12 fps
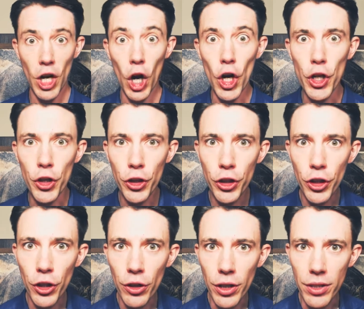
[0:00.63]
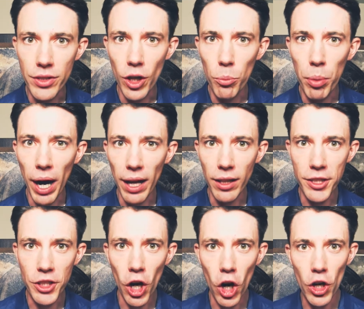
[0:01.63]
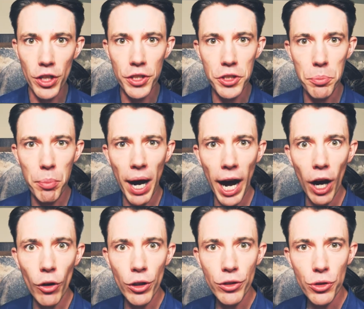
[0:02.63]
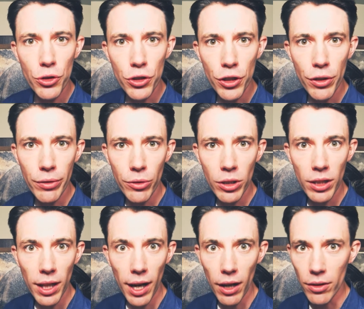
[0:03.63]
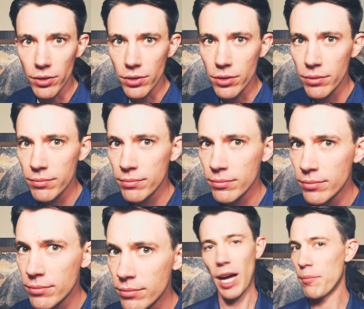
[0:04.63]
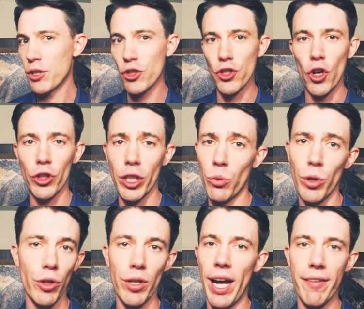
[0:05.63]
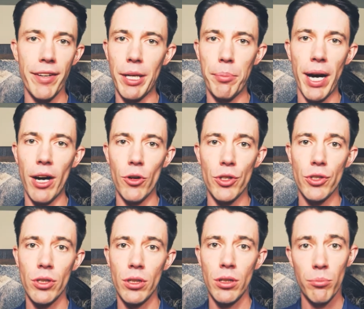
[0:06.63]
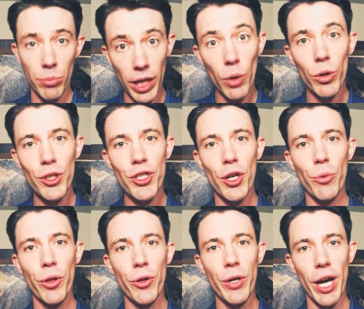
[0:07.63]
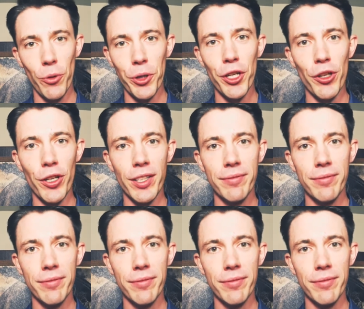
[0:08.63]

Are you curious how pilots harness the power to see through clouds? I'm just joking, we don't have any powers, but I will share with you how we do it.